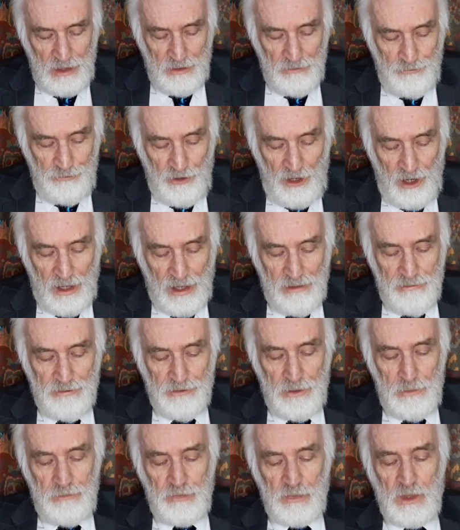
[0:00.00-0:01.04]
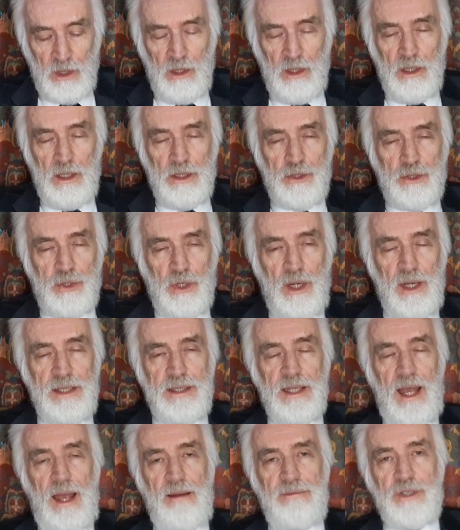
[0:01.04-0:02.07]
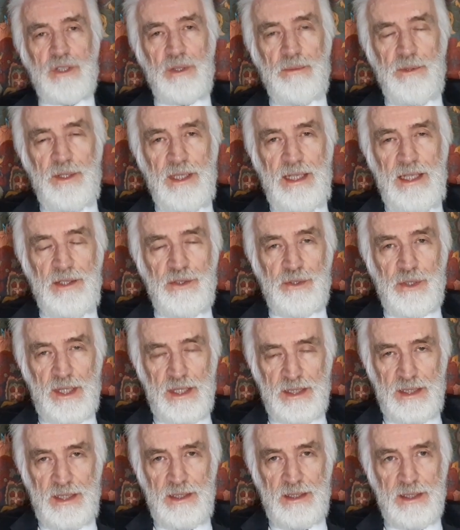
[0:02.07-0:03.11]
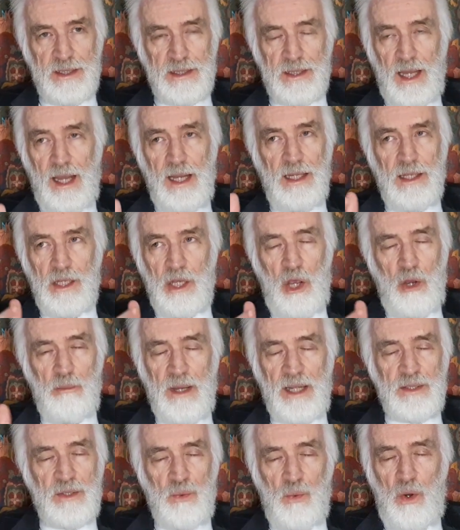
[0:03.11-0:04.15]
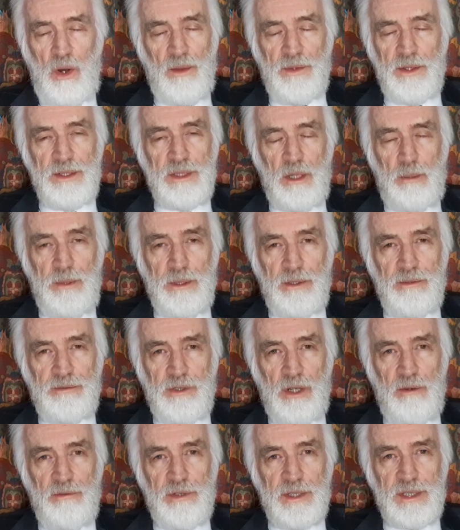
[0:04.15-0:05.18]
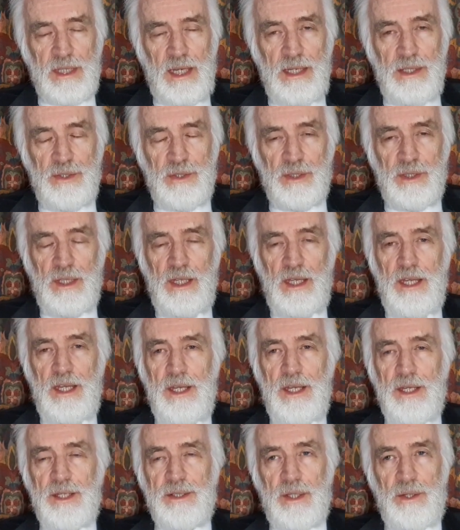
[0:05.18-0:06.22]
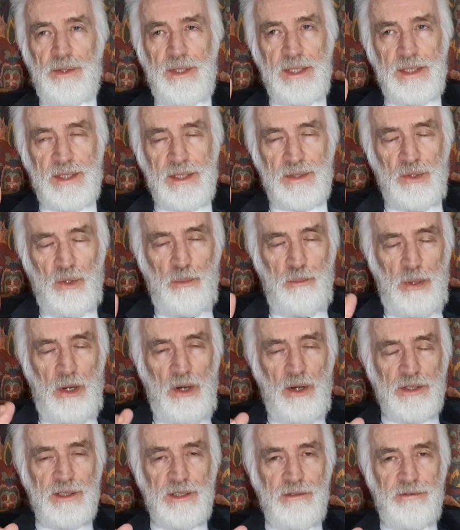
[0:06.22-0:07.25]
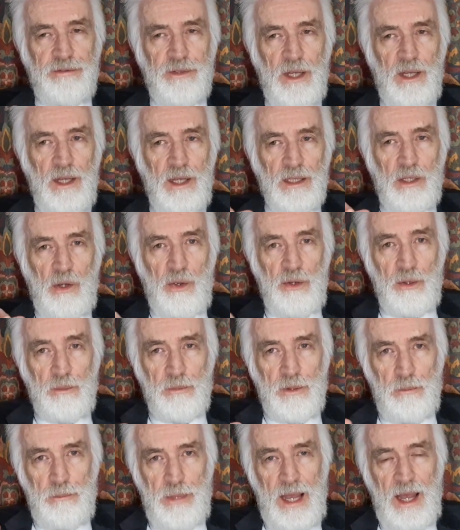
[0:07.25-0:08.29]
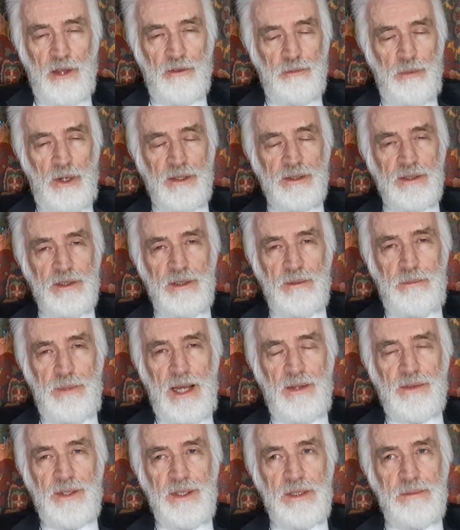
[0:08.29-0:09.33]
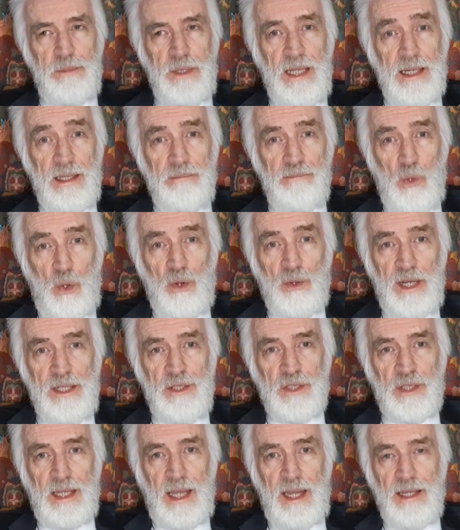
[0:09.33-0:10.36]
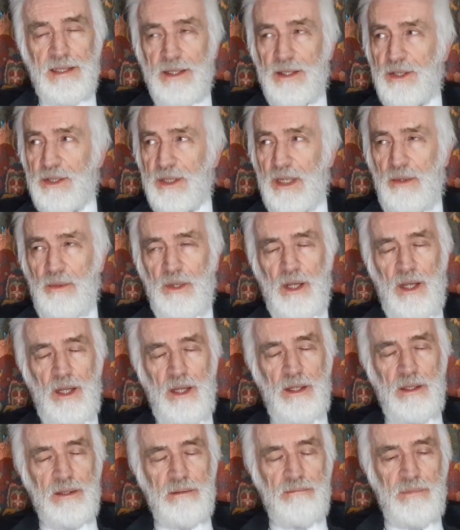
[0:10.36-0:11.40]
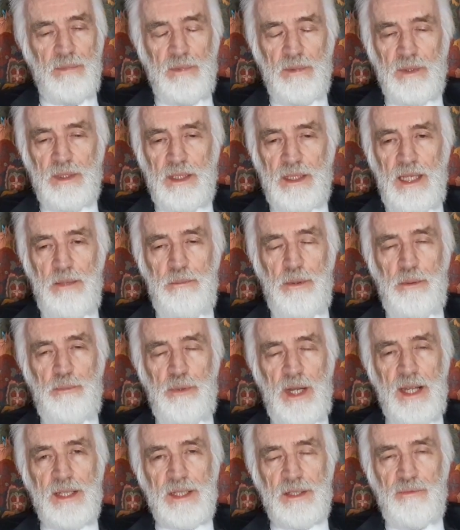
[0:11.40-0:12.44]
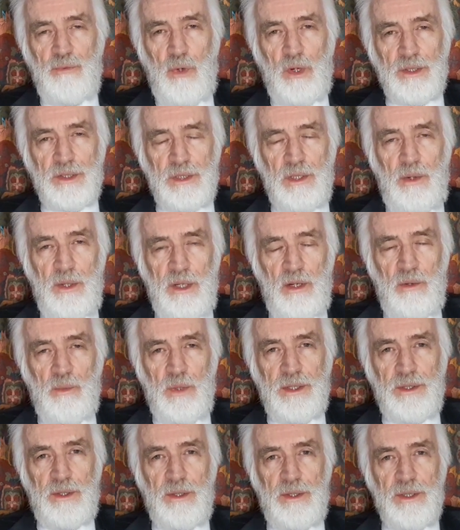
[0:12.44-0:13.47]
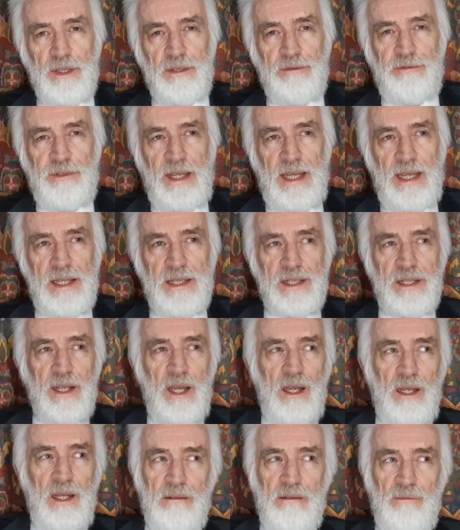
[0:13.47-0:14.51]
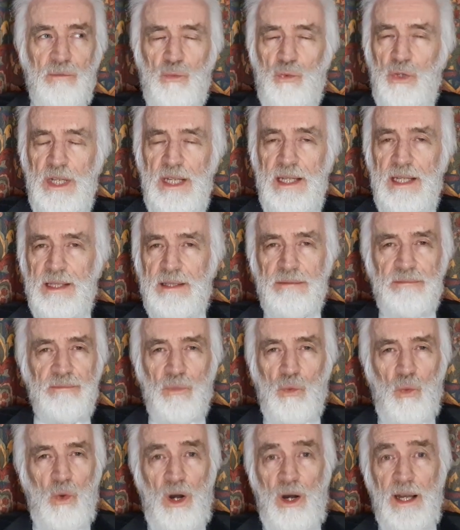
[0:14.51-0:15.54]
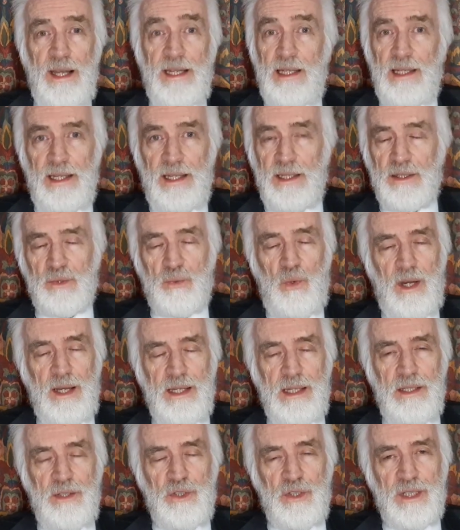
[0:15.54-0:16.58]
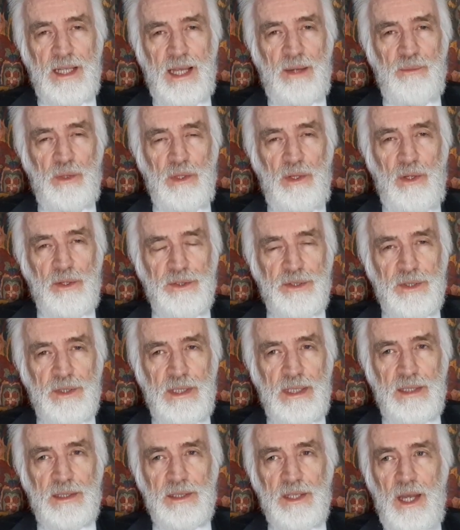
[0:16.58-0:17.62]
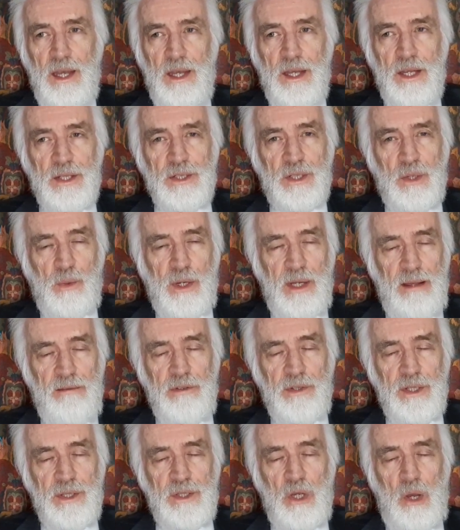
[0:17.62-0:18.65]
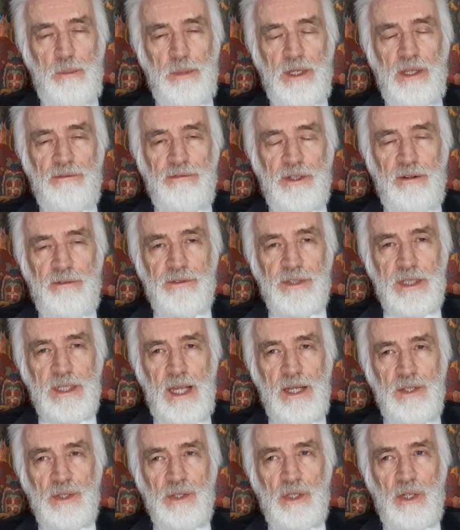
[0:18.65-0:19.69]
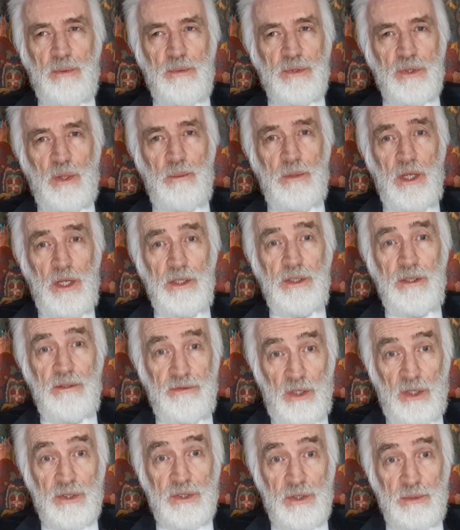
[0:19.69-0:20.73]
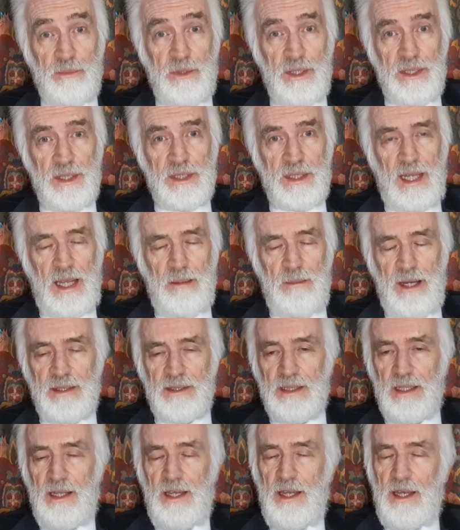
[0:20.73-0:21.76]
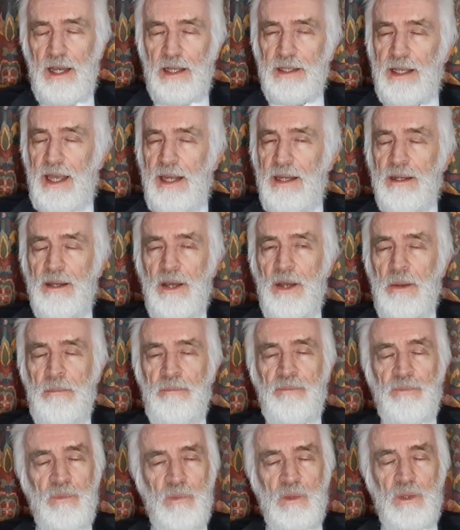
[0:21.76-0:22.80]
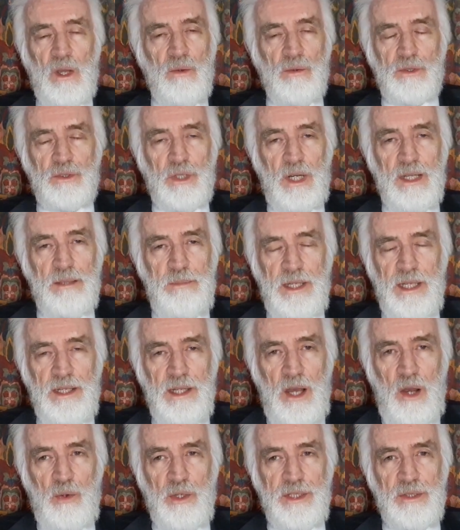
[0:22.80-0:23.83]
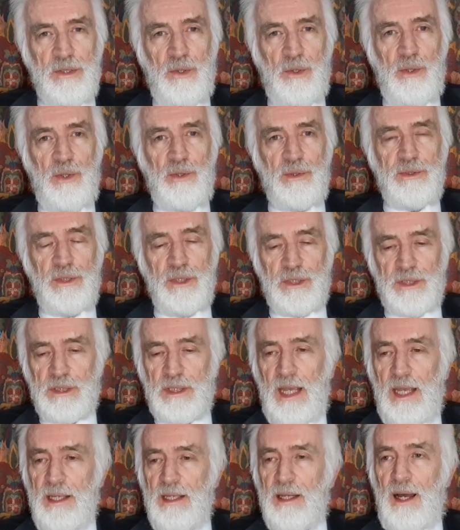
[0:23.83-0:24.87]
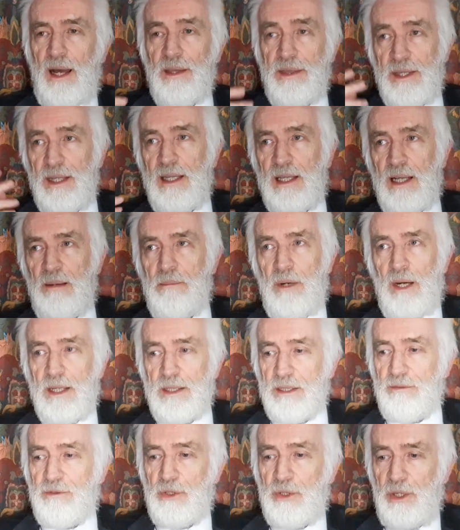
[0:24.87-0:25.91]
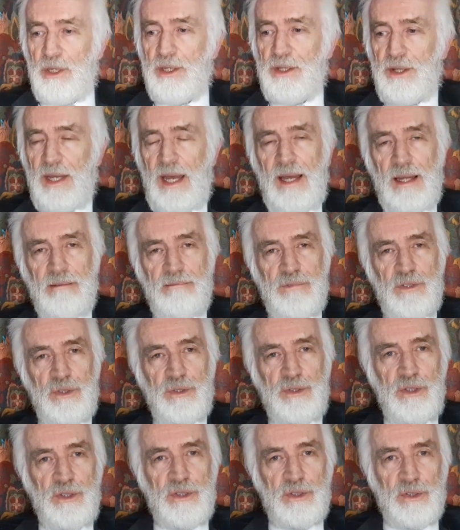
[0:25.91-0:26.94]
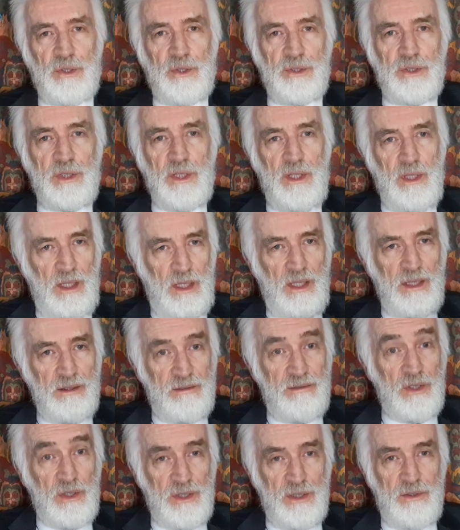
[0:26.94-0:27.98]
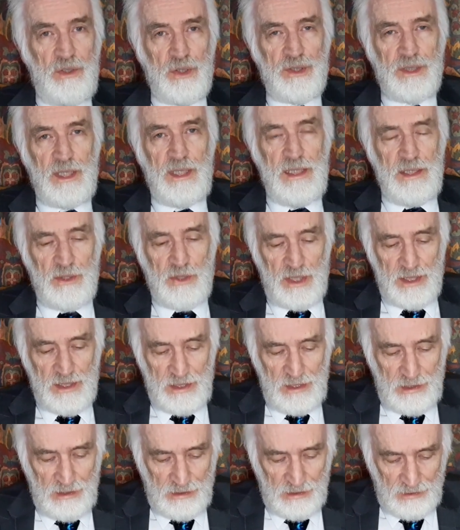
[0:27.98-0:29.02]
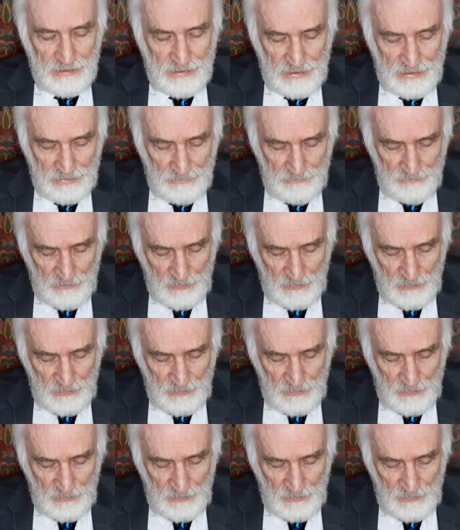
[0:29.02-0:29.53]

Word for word: Five, try to have something interesting to say, no matter what the topic of conversation. So this is all part of going up the path. Part of the path is being more educated. So keep abreast of what's going on with current affairs. Read widely, as widely as you can, with lots of things. So, whatever the topic of conversation comes up, you've got something to say about it. Again, don't try to be a know it all. Just say, I think I might have heard that, such and such. So, just an interesting little thing.